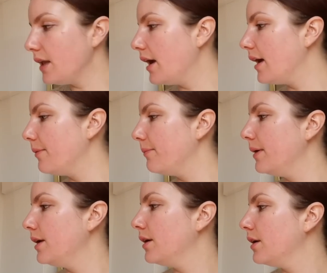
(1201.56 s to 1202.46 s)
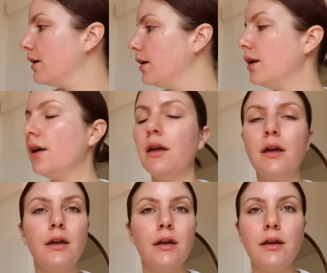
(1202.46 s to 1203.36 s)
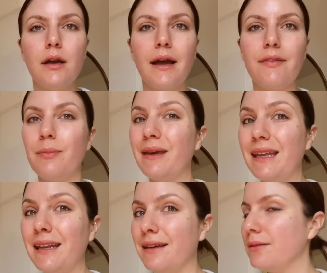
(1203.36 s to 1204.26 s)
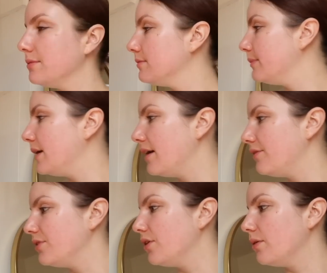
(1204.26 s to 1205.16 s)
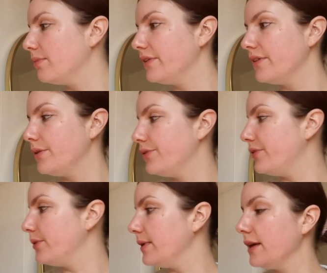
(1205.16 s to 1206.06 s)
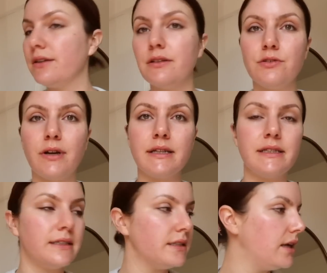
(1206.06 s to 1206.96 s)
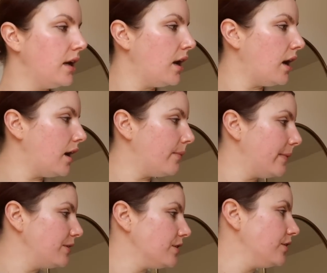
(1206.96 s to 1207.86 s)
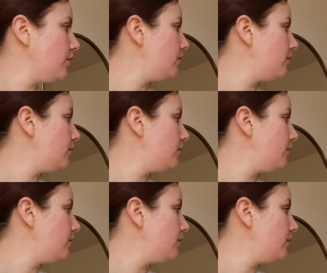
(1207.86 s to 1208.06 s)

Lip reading: at the beginning, but I forgot because I was filming and distracted. I'm actually going to